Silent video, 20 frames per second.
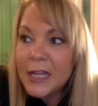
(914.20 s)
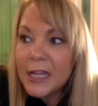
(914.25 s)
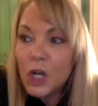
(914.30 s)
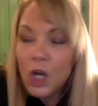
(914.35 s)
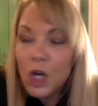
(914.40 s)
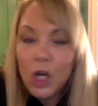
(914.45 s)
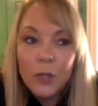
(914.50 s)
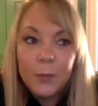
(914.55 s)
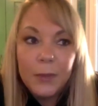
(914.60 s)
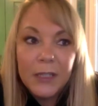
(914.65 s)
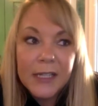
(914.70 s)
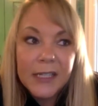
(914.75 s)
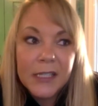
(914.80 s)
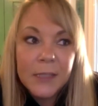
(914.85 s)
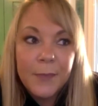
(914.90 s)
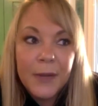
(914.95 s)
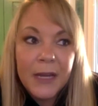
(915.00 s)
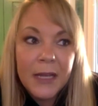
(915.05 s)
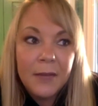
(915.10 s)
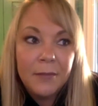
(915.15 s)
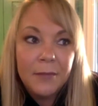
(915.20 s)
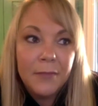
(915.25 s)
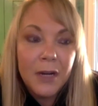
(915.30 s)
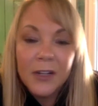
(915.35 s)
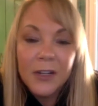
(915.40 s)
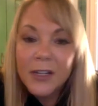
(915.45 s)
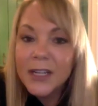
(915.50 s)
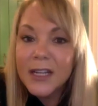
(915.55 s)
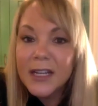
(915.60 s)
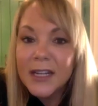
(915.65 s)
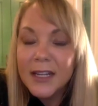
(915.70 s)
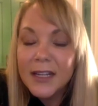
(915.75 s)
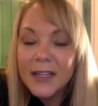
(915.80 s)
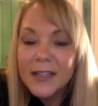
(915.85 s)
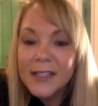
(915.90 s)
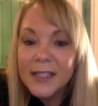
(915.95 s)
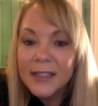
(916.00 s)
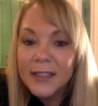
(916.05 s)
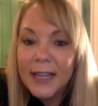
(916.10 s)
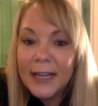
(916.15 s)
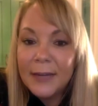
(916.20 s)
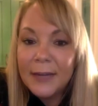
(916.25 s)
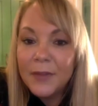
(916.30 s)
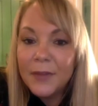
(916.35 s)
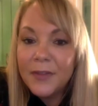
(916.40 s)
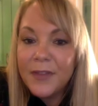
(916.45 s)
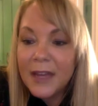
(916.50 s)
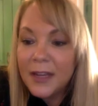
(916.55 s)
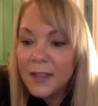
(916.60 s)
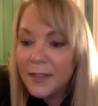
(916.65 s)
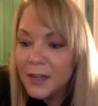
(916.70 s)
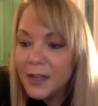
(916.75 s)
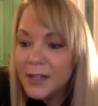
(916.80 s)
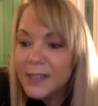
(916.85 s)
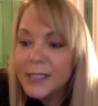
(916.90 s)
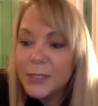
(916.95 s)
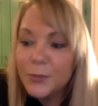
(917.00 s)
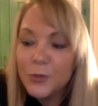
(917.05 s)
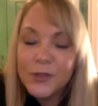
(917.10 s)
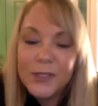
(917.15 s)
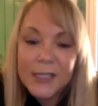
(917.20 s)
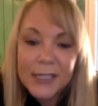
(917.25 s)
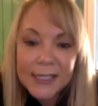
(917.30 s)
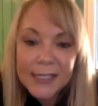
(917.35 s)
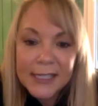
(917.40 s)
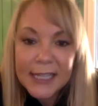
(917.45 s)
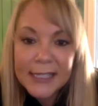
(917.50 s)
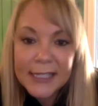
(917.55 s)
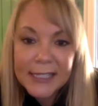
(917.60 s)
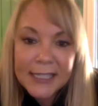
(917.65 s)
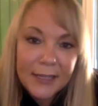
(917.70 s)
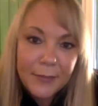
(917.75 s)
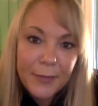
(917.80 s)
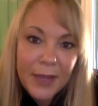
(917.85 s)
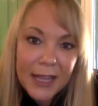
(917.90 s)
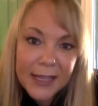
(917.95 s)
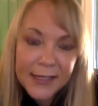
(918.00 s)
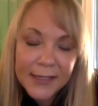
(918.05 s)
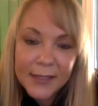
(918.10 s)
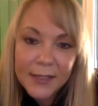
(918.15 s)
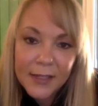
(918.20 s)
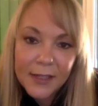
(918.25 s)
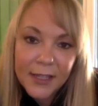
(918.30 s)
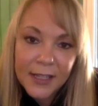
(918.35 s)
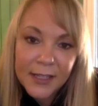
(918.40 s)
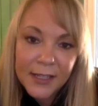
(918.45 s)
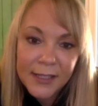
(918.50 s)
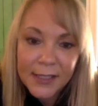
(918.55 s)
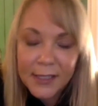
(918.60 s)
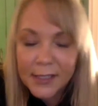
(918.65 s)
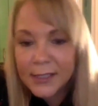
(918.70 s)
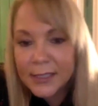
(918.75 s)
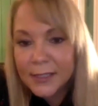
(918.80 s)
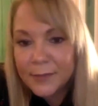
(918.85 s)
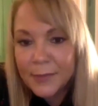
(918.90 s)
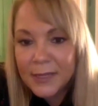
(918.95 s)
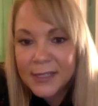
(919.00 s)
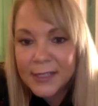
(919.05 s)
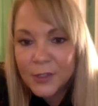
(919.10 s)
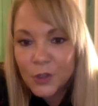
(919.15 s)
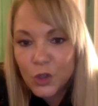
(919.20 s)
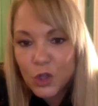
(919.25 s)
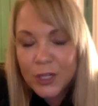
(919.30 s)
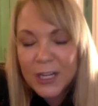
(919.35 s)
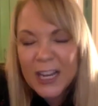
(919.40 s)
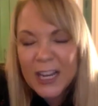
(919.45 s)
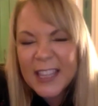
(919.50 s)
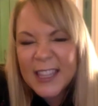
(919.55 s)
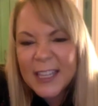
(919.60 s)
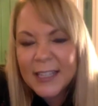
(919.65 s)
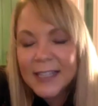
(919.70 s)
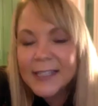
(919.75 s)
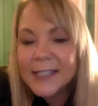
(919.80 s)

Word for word: a call blitz, but marketing is aligned with that and the customer success team has consistent messaging.